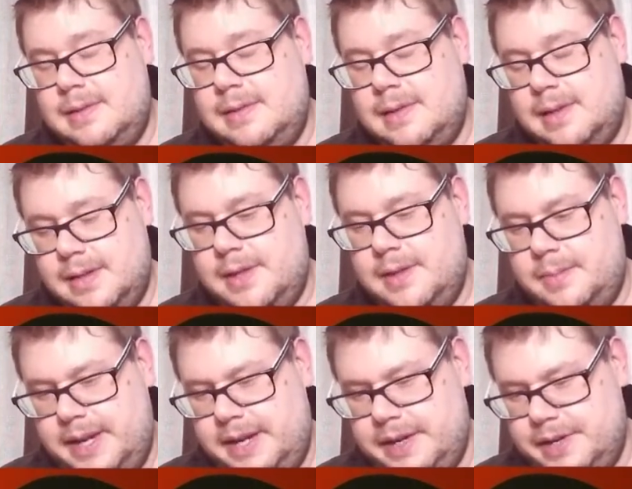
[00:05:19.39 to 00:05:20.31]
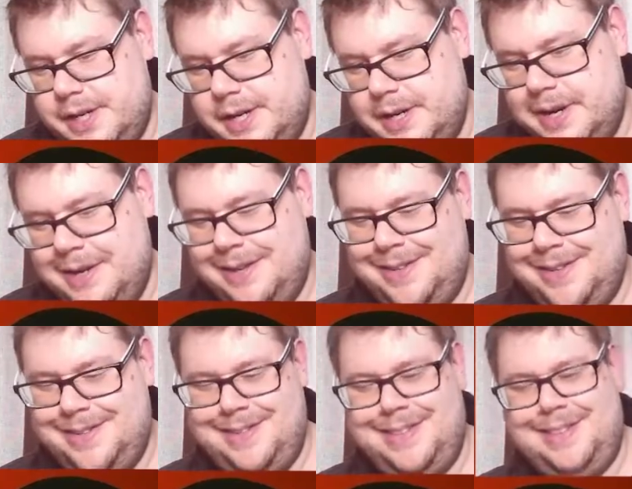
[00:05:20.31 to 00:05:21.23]
Another Pikachu.
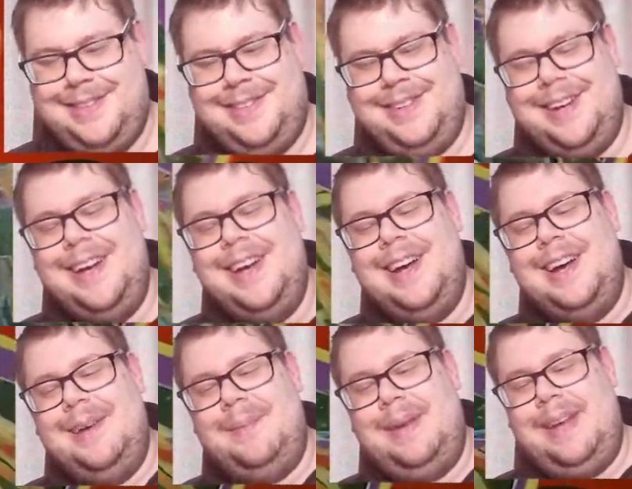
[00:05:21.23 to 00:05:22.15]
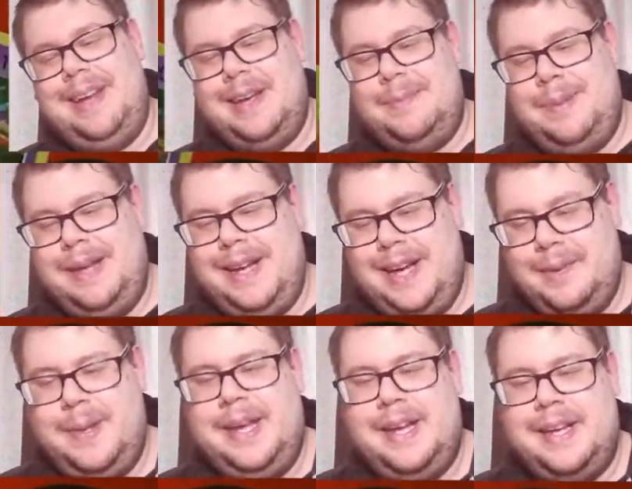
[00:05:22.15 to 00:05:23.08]
Pika, Pika,
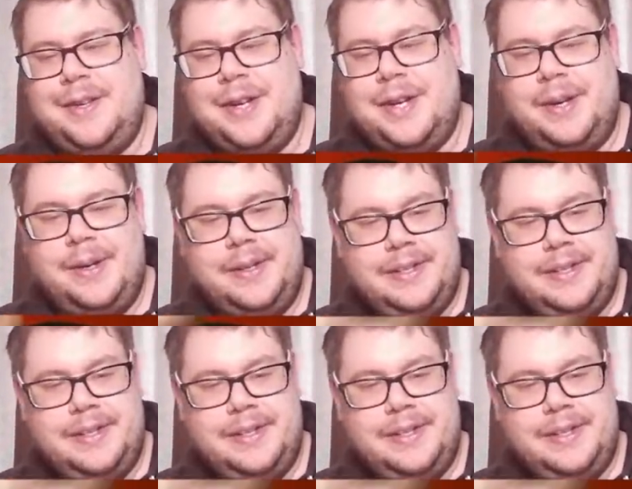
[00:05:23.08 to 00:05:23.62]
Pikachu.